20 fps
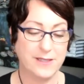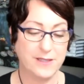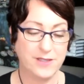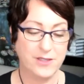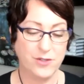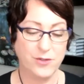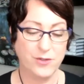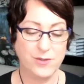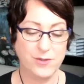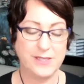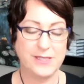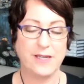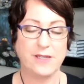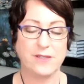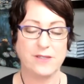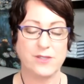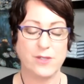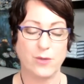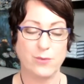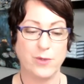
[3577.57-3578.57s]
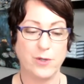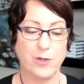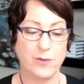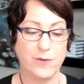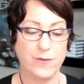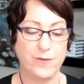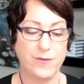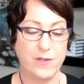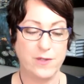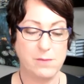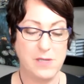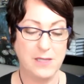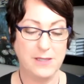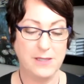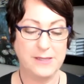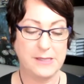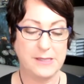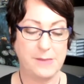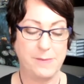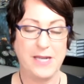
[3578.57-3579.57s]
as you say it so beautiful,
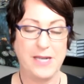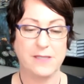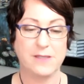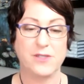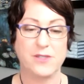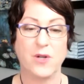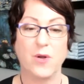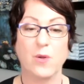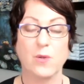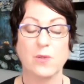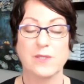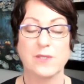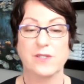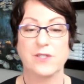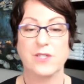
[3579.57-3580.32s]
Melissa Masterholder,